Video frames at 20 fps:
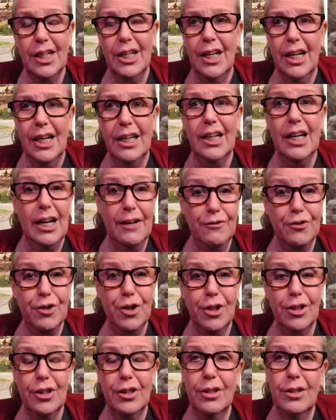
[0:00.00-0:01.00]
and I have done
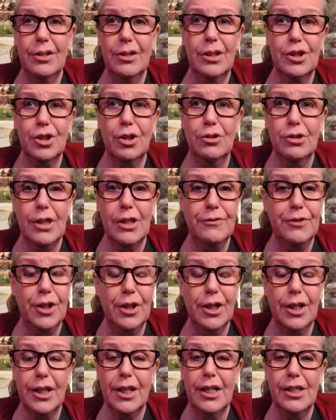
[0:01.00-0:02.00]
a, uh, the shows I've done
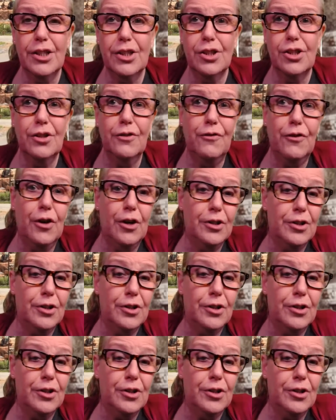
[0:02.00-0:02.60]
on cases so far: